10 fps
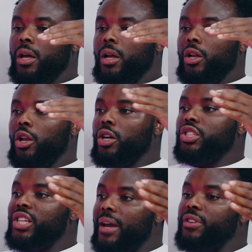
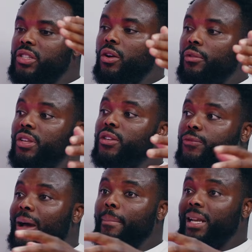longevity of this
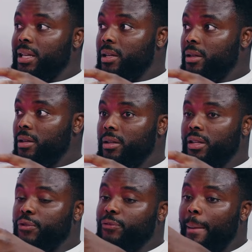family,
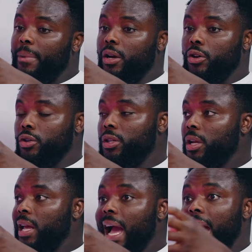this familyhood.
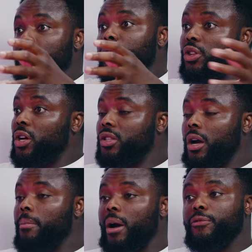And if it does
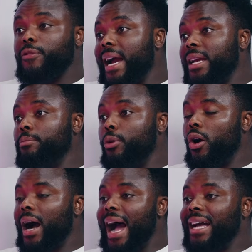come out, fine. But
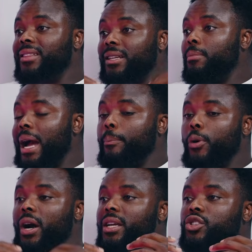I did my
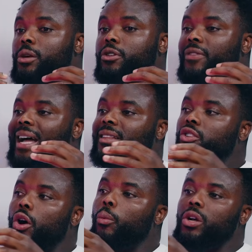part in terms of I did
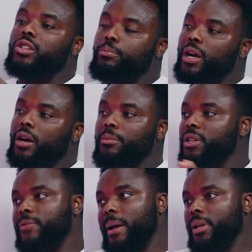not want to break up
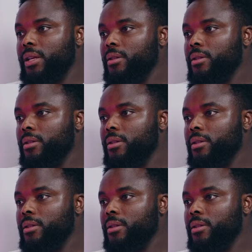this family.